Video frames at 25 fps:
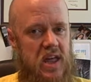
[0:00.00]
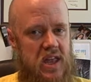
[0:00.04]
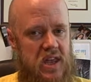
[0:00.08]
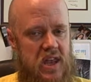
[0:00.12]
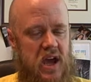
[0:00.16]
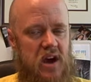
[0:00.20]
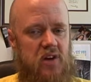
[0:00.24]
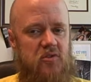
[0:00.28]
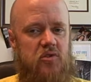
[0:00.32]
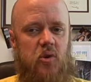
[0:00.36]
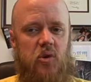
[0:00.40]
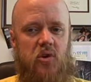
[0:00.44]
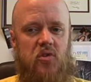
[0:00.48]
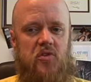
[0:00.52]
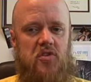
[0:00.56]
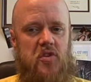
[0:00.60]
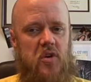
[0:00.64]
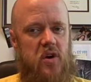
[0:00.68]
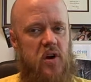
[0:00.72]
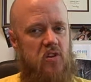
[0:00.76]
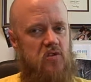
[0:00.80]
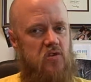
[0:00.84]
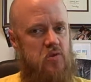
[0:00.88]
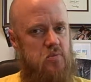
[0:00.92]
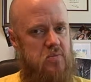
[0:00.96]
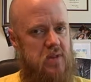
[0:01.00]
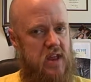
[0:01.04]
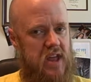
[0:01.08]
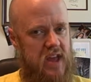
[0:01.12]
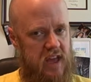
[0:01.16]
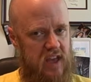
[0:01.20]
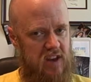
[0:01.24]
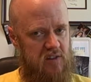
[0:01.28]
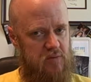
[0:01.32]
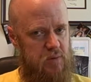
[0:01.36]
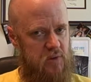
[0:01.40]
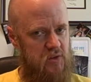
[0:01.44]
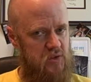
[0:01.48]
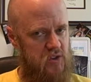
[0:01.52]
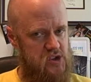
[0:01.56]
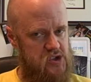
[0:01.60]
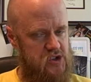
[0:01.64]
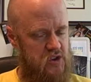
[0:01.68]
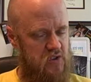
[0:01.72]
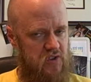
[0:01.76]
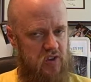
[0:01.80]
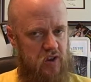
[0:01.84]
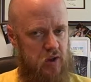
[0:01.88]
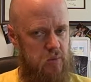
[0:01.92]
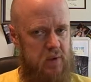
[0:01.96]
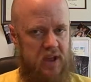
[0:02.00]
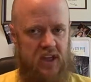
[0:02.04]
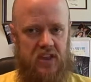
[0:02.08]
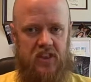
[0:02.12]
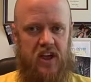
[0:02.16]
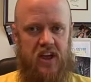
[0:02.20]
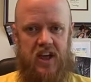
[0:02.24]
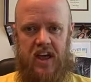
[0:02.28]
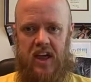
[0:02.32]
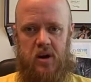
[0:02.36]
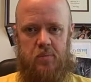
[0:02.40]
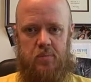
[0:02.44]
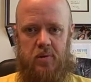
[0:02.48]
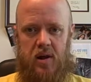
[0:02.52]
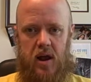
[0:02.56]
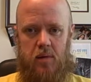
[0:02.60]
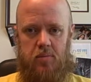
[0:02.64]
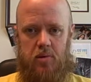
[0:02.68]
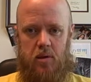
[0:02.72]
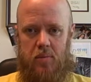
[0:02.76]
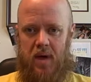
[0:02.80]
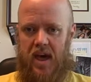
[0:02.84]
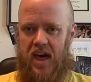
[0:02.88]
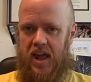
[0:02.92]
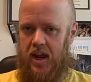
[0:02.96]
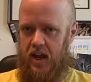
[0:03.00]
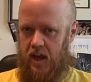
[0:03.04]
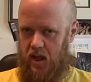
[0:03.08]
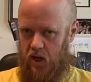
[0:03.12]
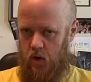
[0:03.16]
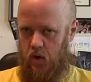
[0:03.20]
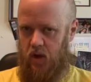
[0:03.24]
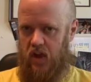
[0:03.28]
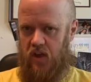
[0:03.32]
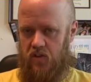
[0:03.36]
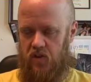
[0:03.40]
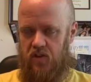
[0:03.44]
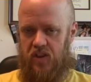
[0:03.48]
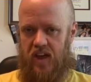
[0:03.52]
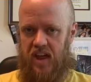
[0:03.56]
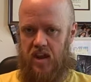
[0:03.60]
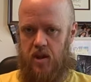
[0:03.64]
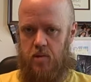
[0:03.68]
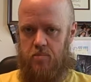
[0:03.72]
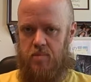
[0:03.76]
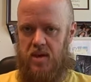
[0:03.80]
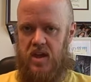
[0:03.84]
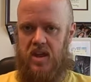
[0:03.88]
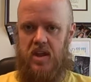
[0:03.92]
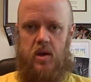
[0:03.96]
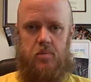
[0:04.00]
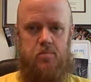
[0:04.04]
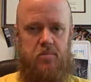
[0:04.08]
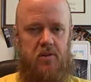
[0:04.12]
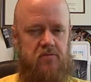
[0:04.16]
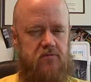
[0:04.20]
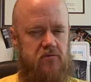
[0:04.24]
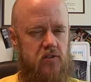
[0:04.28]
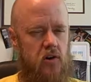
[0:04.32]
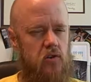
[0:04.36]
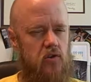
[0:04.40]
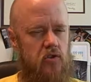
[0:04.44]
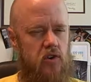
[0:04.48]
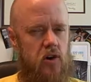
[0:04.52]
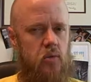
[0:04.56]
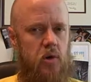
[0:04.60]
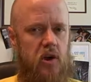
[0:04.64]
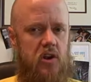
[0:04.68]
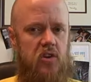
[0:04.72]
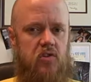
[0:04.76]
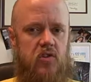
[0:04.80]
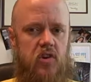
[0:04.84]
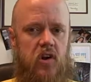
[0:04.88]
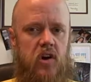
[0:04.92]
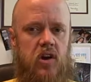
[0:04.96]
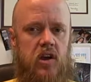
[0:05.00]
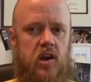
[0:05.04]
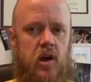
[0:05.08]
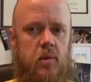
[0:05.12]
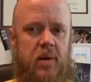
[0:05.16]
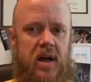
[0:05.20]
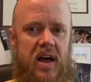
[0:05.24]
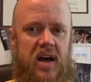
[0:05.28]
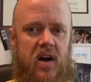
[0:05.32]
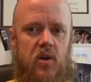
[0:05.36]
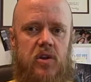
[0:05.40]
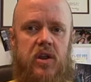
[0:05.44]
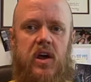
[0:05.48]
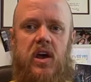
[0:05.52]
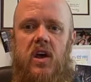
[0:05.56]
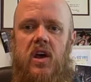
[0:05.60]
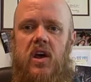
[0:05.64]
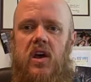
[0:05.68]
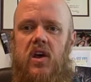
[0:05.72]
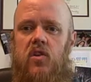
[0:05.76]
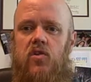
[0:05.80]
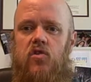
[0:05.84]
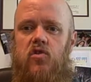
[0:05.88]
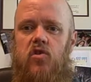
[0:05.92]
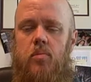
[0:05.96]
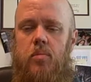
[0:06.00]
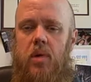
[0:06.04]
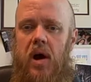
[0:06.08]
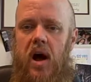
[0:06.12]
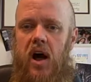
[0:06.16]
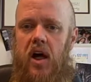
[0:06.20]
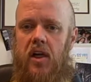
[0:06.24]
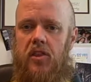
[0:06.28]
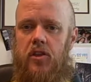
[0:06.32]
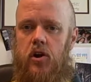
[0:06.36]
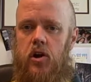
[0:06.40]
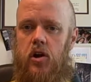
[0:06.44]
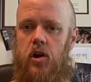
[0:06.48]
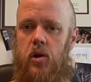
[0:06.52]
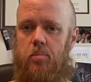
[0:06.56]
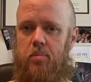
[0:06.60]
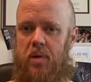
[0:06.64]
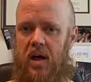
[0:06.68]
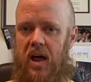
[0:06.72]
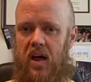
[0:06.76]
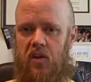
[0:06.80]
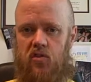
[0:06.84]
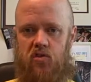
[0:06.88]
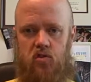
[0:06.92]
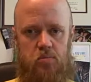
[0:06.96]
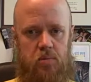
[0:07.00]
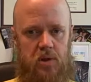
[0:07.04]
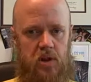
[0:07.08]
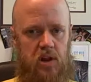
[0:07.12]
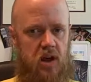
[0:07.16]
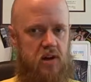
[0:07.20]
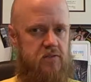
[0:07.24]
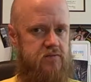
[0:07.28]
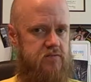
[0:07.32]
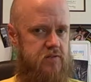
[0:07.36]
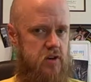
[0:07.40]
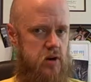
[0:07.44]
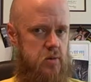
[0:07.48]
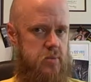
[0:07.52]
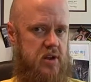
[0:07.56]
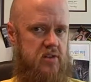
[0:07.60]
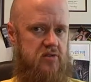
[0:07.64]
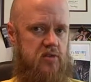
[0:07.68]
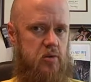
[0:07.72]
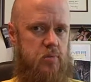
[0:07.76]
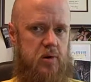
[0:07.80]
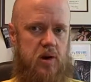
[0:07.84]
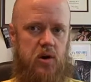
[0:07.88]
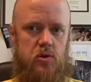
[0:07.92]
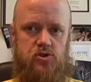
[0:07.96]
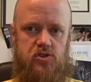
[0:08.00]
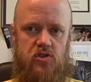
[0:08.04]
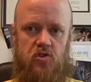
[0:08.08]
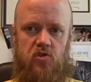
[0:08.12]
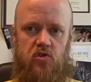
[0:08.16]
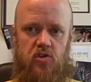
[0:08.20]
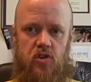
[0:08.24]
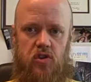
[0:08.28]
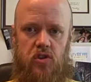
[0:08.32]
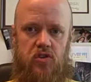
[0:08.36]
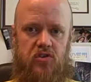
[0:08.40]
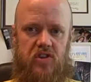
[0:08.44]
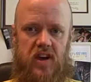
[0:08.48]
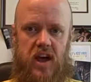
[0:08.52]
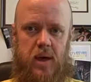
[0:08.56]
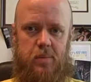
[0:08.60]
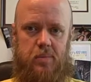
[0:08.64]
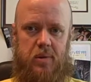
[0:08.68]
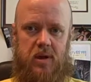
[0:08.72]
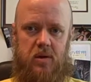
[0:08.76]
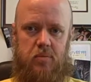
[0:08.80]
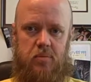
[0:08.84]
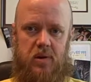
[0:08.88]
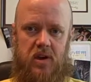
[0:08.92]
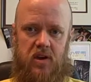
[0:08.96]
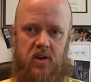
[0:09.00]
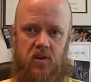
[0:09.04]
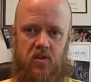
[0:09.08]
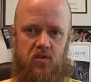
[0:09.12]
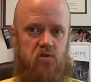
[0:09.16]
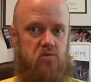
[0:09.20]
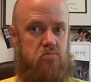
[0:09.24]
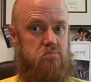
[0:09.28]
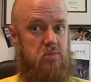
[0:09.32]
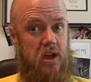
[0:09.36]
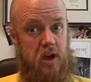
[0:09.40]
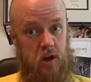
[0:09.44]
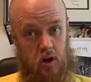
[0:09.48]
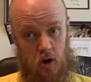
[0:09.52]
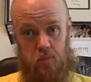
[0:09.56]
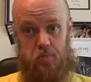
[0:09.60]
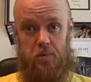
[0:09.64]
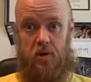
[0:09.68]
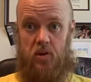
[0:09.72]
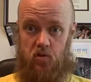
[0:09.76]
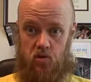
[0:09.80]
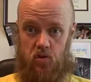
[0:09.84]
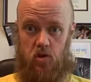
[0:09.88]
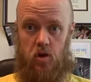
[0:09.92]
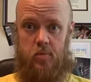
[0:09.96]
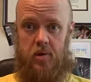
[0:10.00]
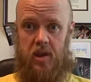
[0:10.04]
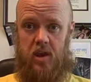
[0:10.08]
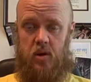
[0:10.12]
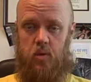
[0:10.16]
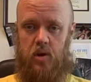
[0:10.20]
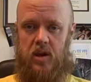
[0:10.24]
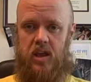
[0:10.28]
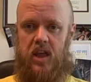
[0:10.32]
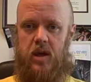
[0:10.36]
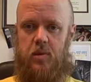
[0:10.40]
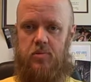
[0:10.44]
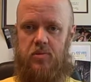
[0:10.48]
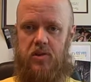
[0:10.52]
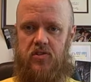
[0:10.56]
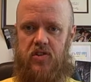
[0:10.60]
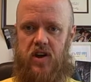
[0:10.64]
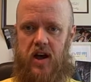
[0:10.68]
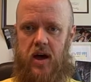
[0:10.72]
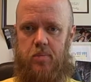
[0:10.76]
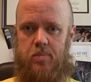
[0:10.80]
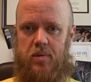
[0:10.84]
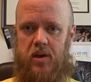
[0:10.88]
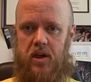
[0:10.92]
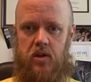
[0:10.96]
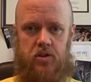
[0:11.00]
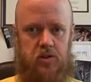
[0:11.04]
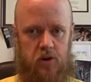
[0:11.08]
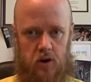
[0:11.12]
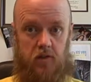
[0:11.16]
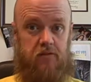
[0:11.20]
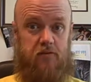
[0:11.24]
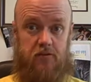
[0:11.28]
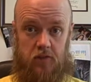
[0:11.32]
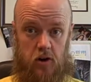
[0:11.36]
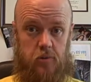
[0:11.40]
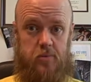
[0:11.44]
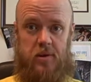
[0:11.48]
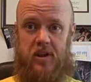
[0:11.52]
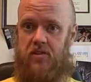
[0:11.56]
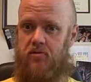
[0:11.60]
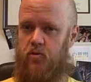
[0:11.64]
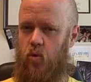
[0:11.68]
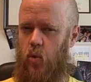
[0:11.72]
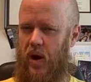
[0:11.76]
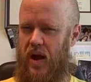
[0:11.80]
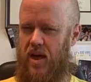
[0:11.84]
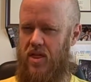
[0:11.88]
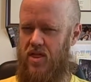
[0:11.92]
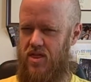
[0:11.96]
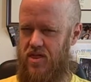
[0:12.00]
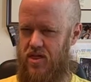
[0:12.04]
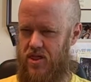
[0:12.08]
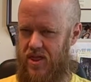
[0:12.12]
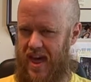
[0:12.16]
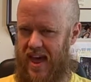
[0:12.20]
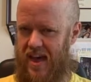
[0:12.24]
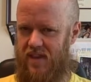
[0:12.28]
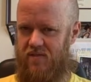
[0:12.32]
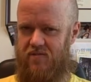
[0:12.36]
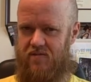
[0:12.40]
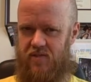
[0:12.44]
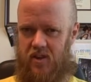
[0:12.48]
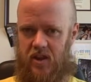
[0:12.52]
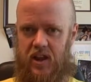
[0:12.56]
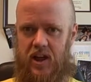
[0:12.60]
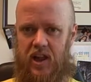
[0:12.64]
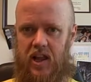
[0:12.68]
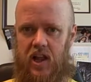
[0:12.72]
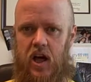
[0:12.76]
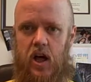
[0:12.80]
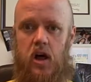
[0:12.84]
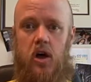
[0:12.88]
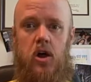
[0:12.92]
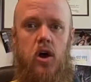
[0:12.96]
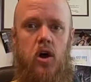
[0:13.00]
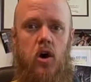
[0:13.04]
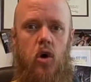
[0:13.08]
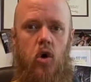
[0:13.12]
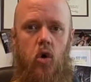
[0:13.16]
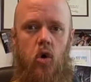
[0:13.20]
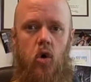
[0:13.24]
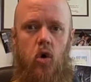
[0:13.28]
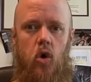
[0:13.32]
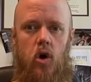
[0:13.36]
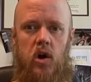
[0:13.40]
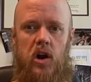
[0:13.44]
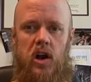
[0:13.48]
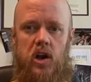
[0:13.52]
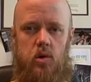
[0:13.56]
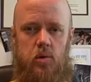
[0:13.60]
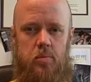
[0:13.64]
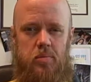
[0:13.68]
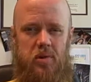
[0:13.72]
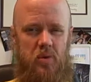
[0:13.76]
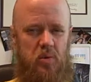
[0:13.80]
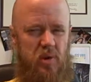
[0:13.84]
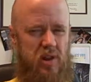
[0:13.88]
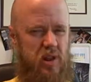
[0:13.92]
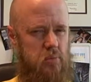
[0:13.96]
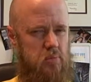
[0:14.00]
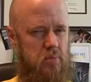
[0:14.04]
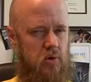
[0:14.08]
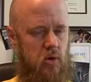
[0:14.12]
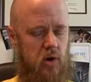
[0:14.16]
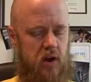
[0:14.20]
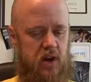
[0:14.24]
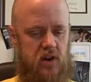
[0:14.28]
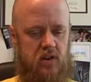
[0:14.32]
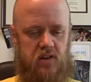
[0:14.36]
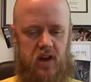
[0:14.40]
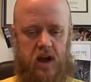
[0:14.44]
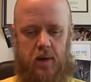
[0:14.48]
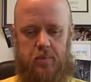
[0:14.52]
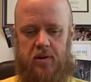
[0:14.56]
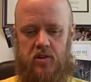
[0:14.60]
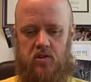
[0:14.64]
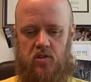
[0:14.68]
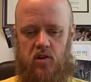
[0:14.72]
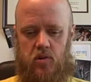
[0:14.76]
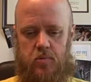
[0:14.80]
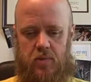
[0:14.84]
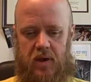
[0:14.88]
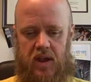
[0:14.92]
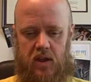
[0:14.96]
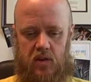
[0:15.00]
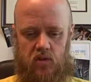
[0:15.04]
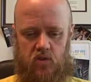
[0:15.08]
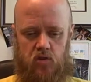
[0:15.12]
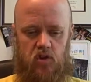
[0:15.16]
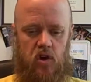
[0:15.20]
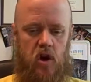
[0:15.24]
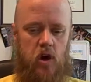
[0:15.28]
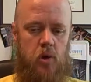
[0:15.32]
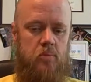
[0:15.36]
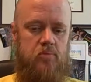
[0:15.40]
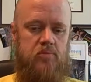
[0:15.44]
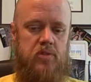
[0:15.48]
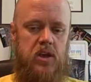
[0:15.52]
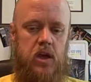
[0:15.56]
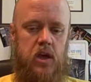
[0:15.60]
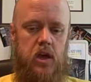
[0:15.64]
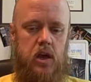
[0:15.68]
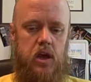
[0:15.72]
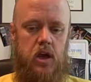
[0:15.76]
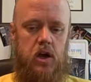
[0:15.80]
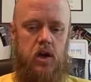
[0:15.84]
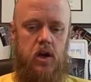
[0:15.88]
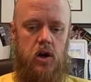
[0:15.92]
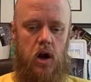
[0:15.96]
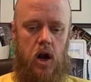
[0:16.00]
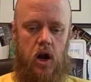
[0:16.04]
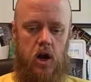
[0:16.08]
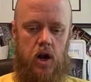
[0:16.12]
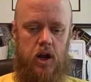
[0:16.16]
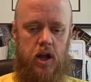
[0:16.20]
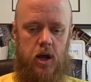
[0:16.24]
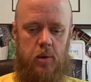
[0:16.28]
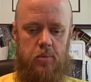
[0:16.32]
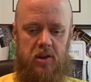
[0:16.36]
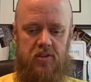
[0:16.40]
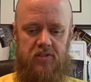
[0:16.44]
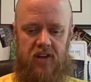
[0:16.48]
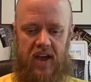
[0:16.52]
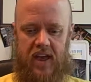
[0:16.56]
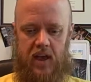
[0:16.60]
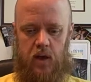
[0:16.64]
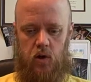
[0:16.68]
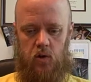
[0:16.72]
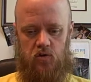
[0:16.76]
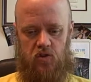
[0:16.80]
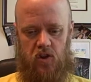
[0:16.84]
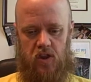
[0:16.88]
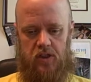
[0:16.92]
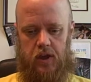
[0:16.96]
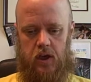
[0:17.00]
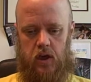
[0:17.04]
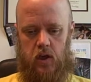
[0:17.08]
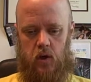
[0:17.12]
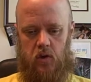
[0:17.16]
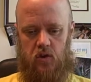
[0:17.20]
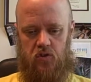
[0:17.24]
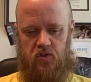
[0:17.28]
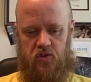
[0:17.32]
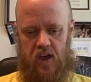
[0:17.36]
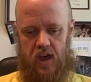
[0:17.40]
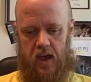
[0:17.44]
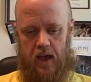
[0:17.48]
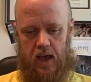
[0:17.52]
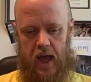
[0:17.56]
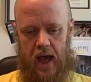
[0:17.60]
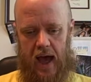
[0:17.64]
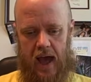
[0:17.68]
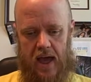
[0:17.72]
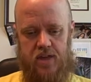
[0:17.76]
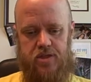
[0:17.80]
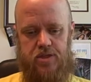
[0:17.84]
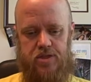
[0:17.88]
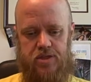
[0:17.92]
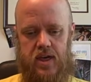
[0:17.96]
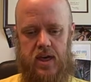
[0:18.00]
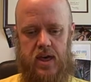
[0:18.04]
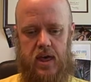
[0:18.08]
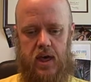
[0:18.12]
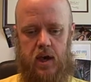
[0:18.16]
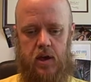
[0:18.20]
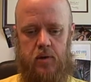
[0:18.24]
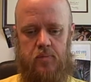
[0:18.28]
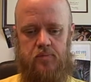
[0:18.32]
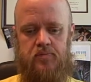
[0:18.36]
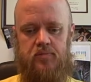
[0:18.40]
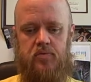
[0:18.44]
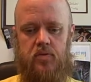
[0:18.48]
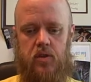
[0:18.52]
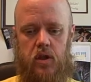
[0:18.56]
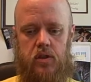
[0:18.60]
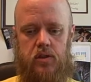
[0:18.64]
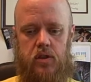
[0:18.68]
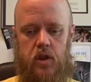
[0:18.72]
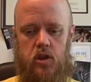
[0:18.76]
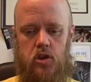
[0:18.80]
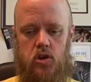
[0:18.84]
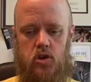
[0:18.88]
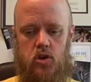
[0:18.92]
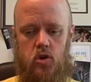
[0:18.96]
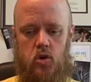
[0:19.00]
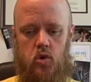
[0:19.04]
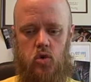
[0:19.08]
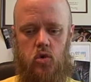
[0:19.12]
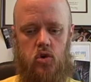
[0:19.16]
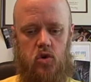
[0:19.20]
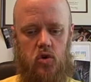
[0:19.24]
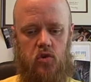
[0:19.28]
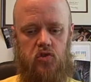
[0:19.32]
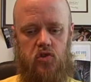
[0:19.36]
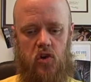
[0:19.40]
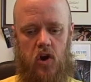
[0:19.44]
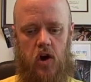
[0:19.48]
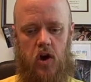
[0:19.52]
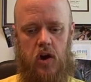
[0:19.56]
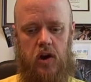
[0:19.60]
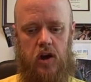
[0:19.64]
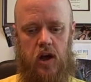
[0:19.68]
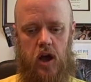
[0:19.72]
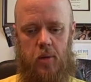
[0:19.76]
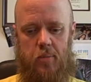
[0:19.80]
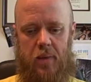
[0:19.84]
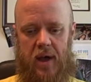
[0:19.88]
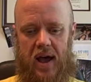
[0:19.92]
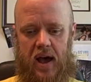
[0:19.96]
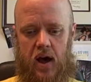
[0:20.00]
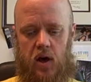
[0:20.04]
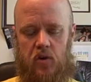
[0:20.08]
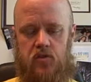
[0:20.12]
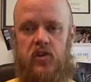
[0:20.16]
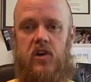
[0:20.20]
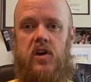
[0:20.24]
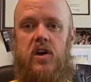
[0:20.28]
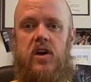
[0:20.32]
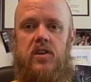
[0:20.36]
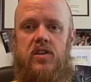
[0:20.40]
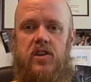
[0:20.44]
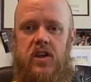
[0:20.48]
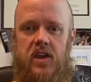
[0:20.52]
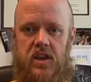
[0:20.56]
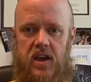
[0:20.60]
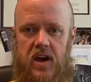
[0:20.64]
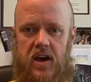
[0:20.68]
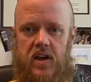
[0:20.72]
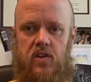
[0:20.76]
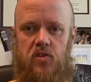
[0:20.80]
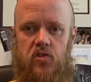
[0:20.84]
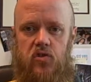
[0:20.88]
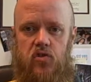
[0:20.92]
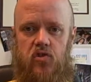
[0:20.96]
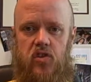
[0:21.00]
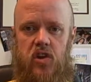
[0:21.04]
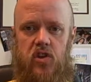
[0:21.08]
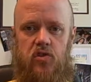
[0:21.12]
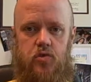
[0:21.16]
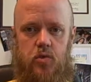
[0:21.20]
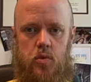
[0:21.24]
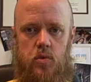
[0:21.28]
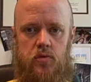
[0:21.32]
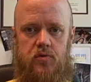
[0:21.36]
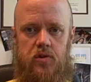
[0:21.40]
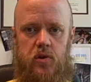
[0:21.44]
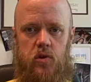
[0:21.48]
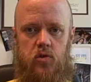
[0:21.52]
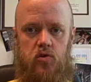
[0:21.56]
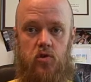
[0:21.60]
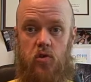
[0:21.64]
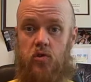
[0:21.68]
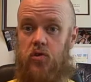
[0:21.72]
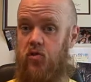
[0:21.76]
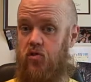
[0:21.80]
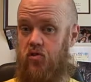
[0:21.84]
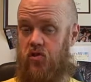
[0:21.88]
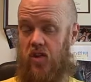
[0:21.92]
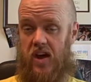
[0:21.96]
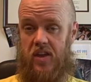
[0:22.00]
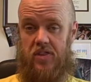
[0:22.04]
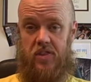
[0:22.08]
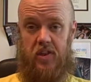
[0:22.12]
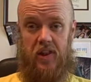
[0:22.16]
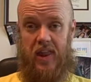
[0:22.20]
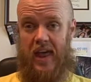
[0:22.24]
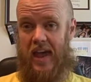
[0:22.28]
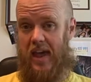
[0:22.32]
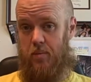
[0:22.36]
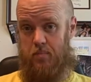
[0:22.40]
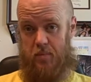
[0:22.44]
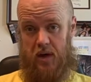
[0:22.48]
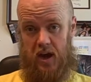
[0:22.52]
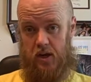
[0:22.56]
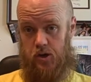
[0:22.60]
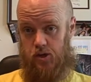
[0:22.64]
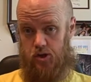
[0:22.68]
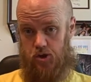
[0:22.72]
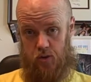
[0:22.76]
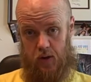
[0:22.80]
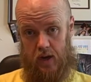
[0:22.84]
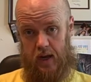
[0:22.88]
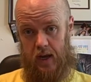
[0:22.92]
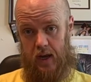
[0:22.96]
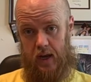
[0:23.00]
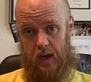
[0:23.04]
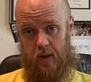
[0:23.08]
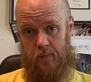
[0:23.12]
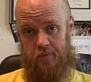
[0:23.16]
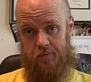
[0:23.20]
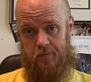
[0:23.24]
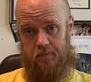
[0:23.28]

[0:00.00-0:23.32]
Now, of course, there are some negative positions that can make that kind of problematic, and I'll get to that in a minute. But first I want to talk about some other possible affirmative approaches to the topic, because my hope is nobody would keep the topic, their affirmative, quite that vanilla, or it would be a really boring topic to debate. So here are a couple of angles I think you could take. I think that you could talk about the United States' refusal to sign the Landmine Treaty,